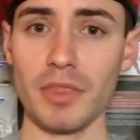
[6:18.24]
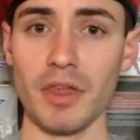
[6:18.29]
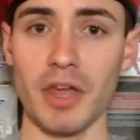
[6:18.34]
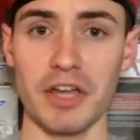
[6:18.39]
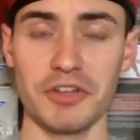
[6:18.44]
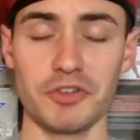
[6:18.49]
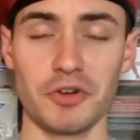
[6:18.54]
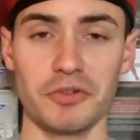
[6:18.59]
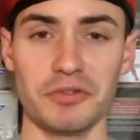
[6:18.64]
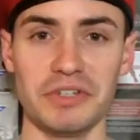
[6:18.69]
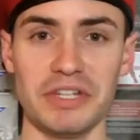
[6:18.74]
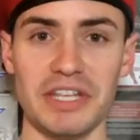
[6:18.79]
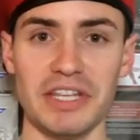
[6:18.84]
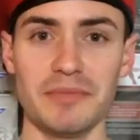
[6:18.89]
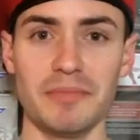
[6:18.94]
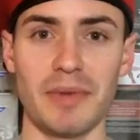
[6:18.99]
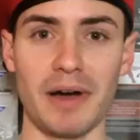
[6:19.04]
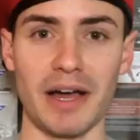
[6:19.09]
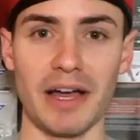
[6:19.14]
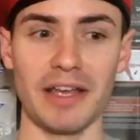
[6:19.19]
I don't
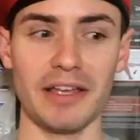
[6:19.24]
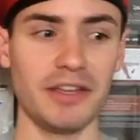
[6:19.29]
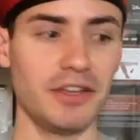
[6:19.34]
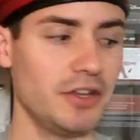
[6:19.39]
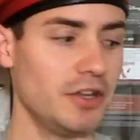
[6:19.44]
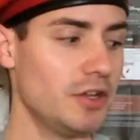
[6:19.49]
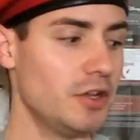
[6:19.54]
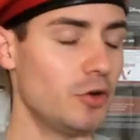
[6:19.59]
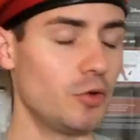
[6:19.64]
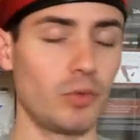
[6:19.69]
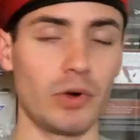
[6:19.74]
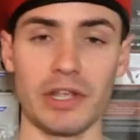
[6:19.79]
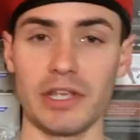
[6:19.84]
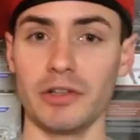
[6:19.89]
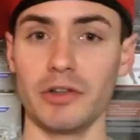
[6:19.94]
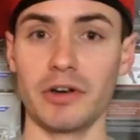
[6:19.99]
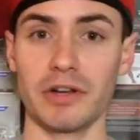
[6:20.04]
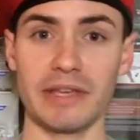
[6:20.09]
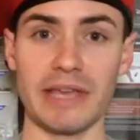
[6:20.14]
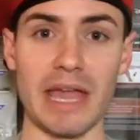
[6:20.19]
need my
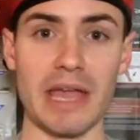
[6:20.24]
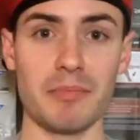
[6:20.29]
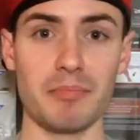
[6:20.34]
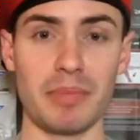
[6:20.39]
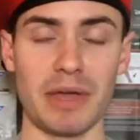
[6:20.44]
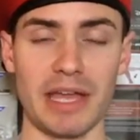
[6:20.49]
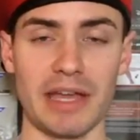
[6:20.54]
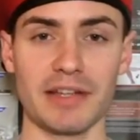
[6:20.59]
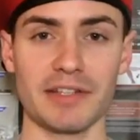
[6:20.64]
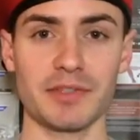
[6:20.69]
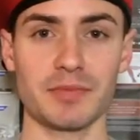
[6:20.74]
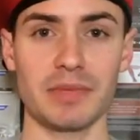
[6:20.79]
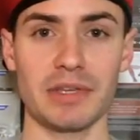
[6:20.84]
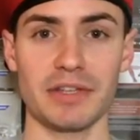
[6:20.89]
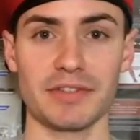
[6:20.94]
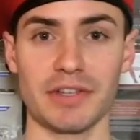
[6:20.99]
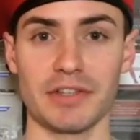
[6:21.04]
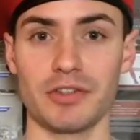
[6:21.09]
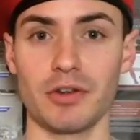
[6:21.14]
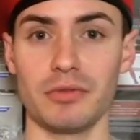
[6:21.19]
regular game pants
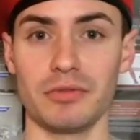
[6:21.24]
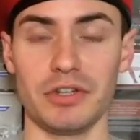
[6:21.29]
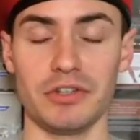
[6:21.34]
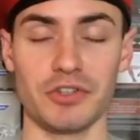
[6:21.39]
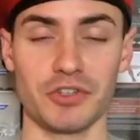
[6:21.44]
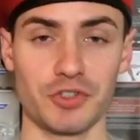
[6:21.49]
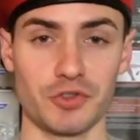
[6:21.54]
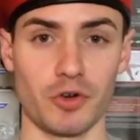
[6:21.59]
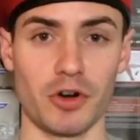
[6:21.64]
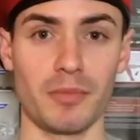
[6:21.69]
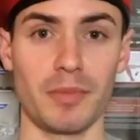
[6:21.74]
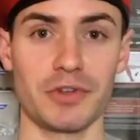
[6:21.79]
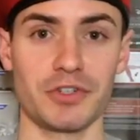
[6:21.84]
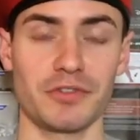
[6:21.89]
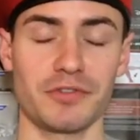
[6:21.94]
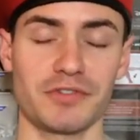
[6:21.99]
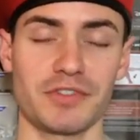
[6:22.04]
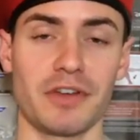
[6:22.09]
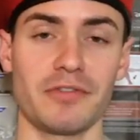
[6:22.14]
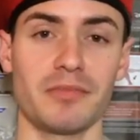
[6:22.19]
because I don't need to store a
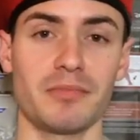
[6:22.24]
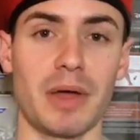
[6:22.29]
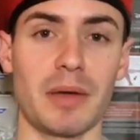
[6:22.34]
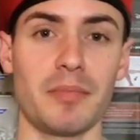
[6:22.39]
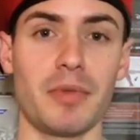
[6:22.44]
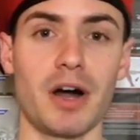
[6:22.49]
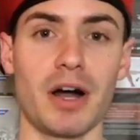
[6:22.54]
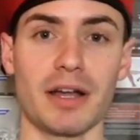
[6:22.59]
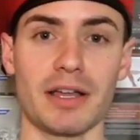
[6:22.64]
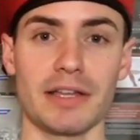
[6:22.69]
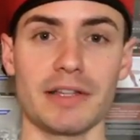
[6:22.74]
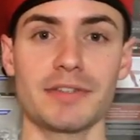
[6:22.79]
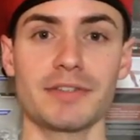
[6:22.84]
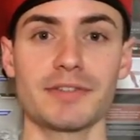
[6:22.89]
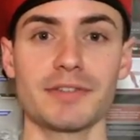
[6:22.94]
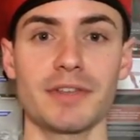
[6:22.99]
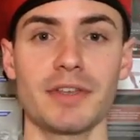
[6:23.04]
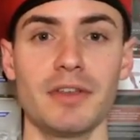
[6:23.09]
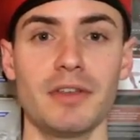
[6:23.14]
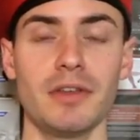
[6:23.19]
bunch of stuff in my
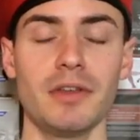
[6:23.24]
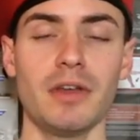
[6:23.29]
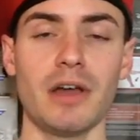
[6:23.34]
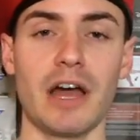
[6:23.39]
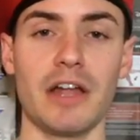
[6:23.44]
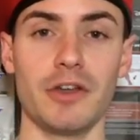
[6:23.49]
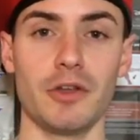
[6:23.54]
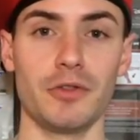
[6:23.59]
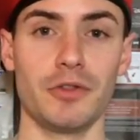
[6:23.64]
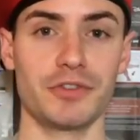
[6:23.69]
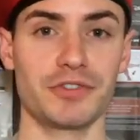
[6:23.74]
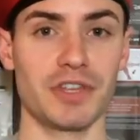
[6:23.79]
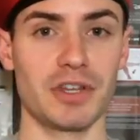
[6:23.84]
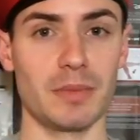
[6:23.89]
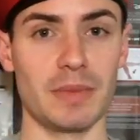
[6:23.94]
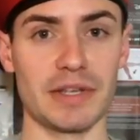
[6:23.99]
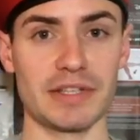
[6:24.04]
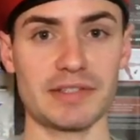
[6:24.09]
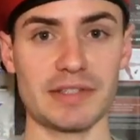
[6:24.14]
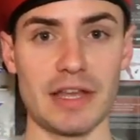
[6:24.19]
pockets. I know there's
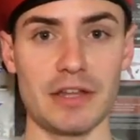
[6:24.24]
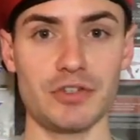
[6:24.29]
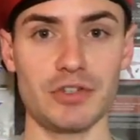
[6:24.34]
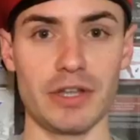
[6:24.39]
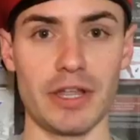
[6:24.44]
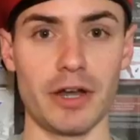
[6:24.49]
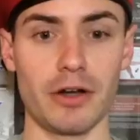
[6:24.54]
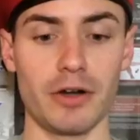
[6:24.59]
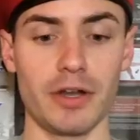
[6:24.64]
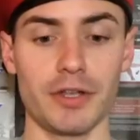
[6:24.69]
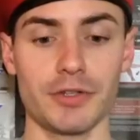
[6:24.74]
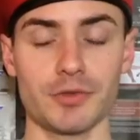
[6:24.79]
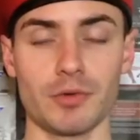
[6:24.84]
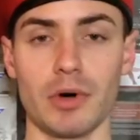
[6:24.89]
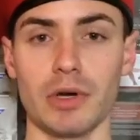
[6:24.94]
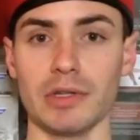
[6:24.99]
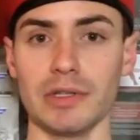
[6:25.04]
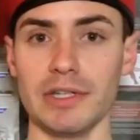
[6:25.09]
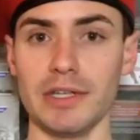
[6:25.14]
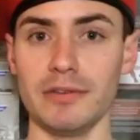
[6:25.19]
gonna be a staging area,
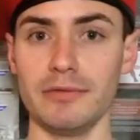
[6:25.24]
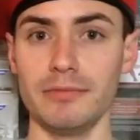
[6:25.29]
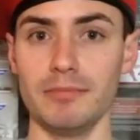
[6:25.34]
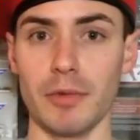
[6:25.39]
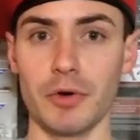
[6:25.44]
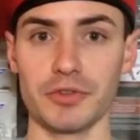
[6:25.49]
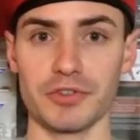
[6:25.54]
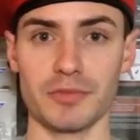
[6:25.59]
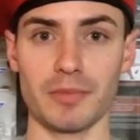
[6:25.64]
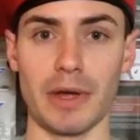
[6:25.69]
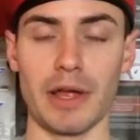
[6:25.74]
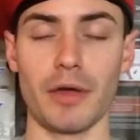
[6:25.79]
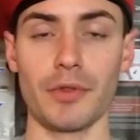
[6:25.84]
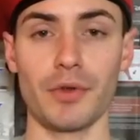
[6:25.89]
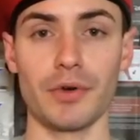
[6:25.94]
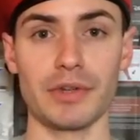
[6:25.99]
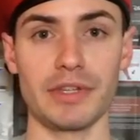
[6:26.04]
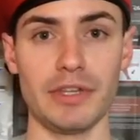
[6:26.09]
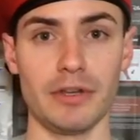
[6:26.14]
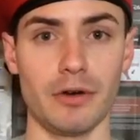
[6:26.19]
so I'll leave most of my
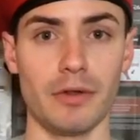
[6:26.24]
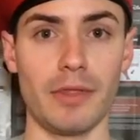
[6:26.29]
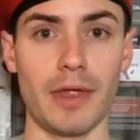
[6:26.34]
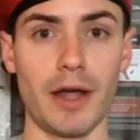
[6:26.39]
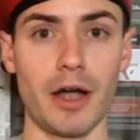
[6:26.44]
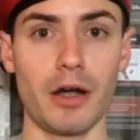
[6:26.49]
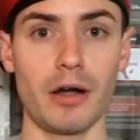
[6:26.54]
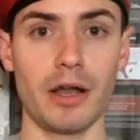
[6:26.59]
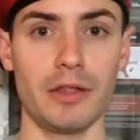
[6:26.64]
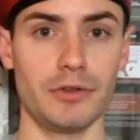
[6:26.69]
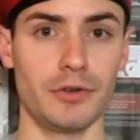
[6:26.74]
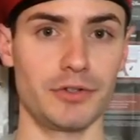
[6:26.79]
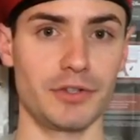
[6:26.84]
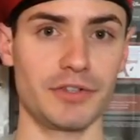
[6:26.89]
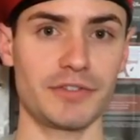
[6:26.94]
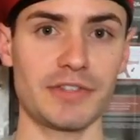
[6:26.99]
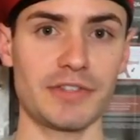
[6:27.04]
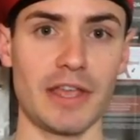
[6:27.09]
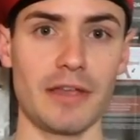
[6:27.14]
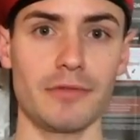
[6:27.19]
other gear there, and there's
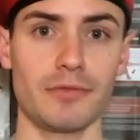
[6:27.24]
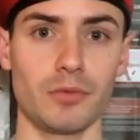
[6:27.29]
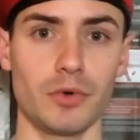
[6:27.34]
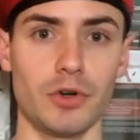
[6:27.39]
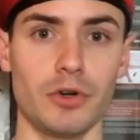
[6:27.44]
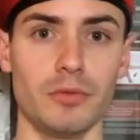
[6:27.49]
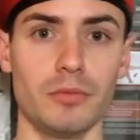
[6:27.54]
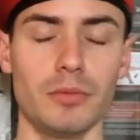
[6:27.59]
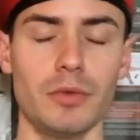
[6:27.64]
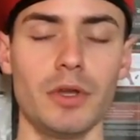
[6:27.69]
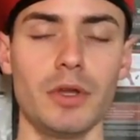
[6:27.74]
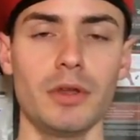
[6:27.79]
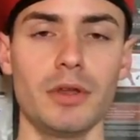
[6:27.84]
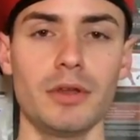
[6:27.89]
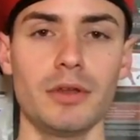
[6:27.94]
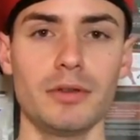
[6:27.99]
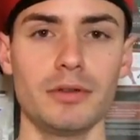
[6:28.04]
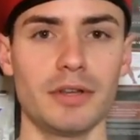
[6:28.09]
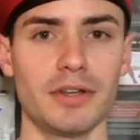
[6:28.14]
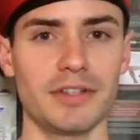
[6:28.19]
a safe room.
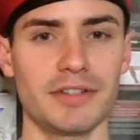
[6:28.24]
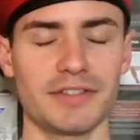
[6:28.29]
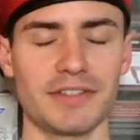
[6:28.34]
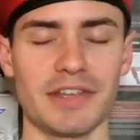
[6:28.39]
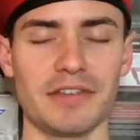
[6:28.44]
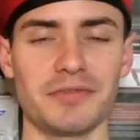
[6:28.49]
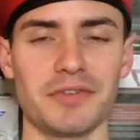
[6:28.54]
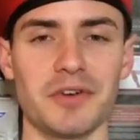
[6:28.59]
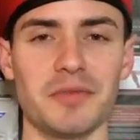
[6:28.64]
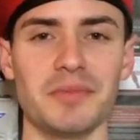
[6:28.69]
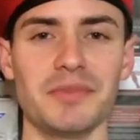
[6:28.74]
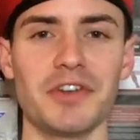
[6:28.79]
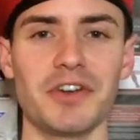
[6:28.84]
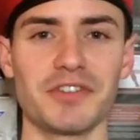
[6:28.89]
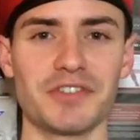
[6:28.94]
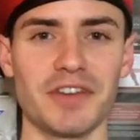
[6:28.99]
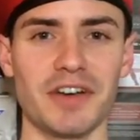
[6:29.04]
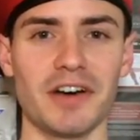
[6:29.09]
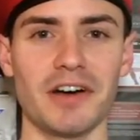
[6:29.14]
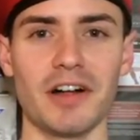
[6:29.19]

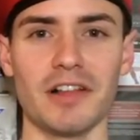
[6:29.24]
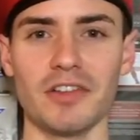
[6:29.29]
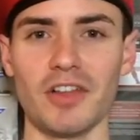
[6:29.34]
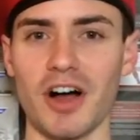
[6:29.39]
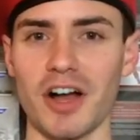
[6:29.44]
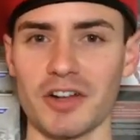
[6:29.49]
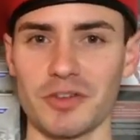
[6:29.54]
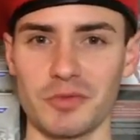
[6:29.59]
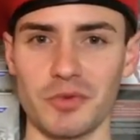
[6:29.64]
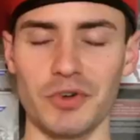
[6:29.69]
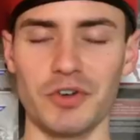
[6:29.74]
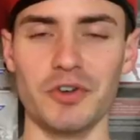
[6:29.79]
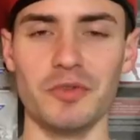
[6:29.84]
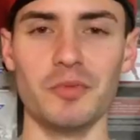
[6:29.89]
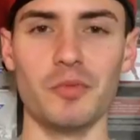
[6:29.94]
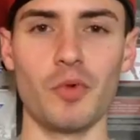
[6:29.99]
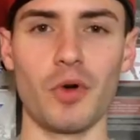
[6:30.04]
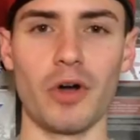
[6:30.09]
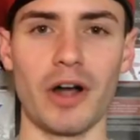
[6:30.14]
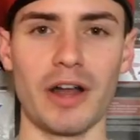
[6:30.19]
There's a locked
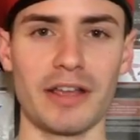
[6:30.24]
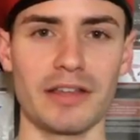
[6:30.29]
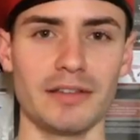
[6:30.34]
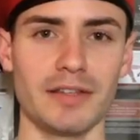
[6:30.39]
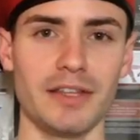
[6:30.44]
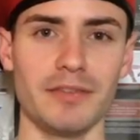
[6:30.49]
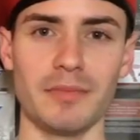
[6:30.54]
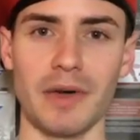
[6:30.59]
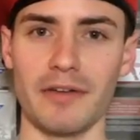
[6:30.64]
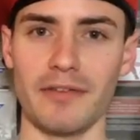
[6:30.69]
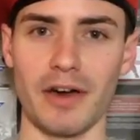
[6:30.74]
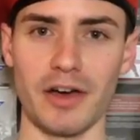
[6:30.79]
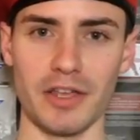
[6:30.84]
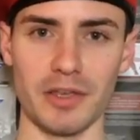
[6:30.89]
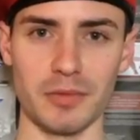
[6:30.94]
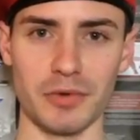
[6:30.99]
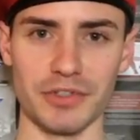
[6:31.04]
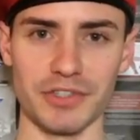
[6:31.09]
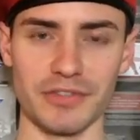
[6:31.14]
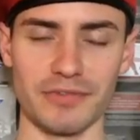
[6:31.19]
room where I can leave my
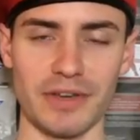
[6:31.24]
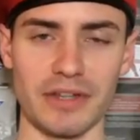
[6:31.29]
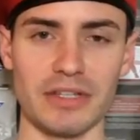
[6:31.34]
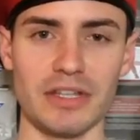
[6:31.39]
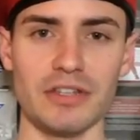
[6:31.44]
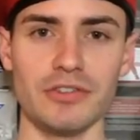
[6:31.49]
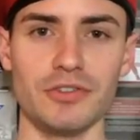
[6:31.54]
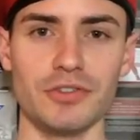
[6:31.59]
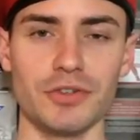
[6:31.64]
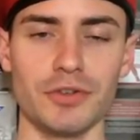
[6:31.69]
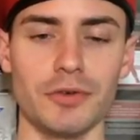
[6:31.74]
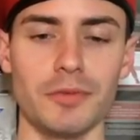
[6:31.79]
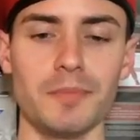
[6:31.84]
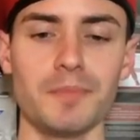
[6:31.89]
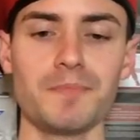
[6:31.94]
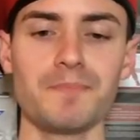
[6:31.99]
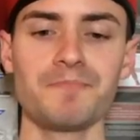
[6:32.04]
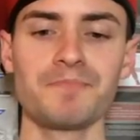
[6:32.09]
valuables if I need to.